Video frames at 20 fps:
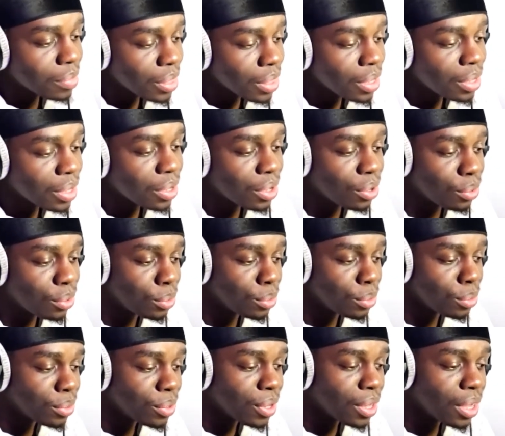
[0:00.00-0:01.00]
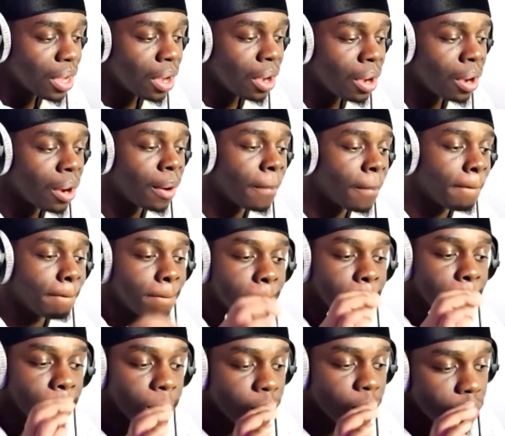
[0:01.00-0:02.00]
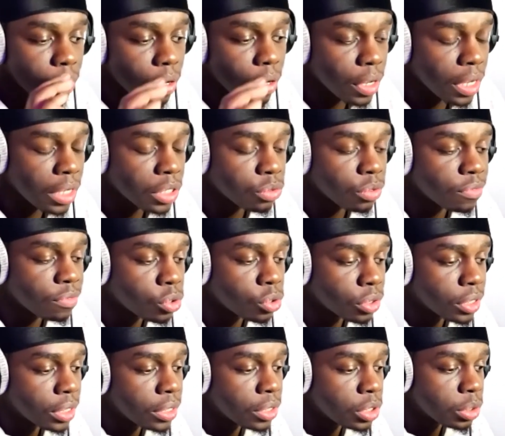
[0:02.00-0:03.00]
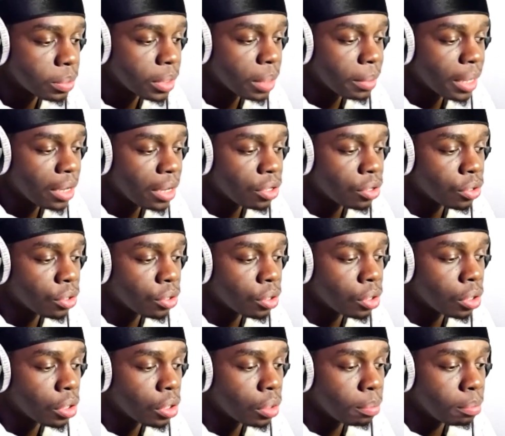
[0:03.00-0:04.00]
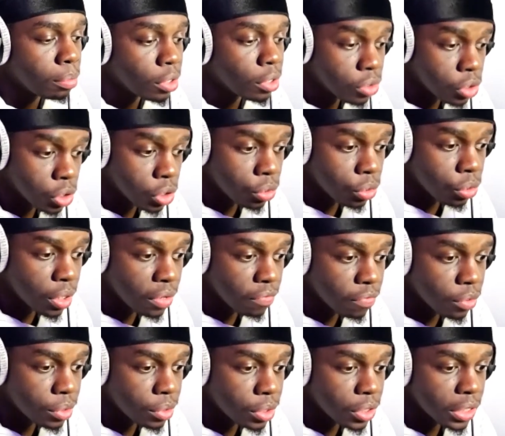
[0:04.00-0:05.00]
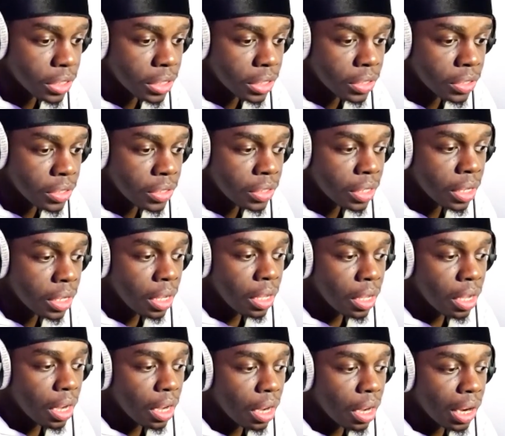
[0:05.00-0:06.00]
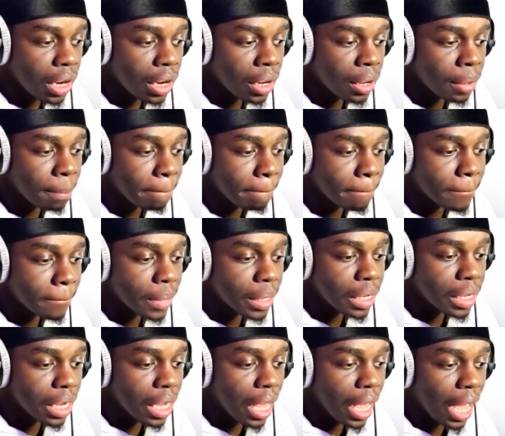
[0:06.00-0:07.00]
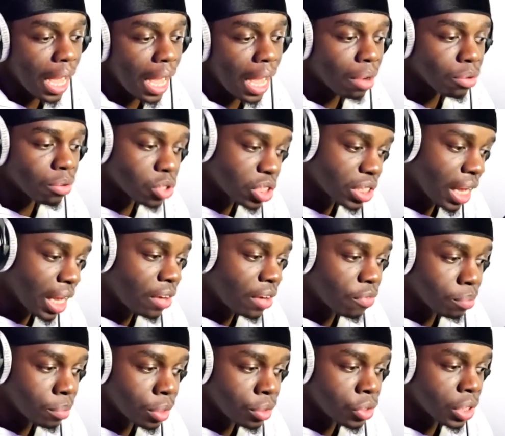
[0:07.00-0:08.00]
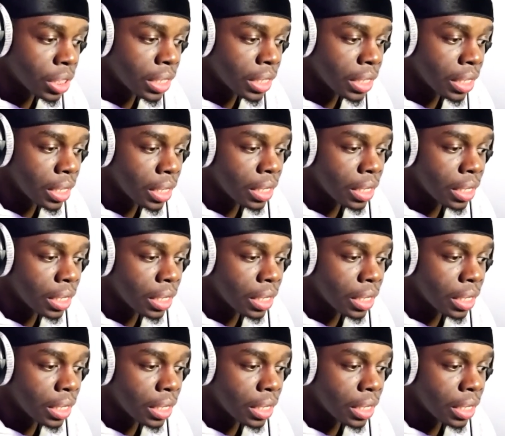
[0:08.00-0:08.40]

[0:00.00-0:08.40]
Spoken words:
cool. Okay, so we've talked a little bit about your musical influences. Um, Outside of music,